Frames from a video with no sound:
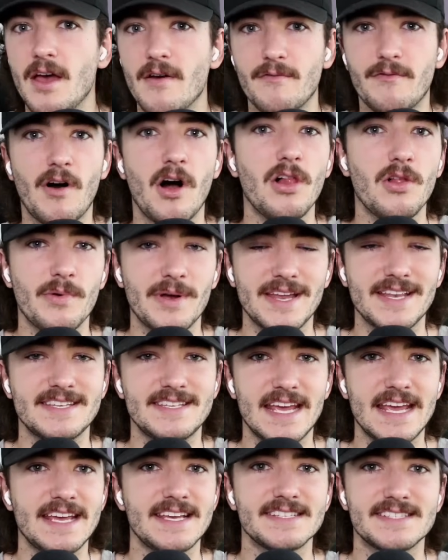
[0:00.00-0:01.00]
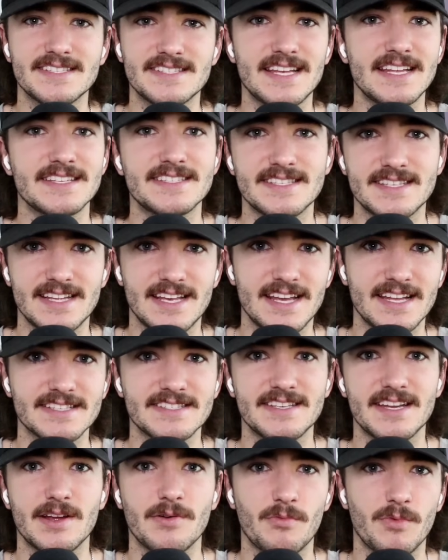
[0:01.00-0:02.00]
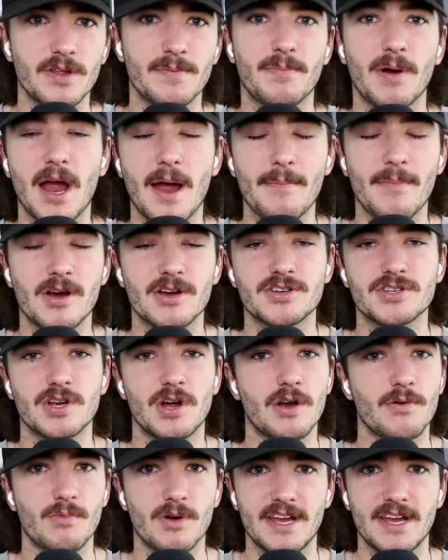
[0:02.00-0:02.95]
following days since the incident with Brad Marchand,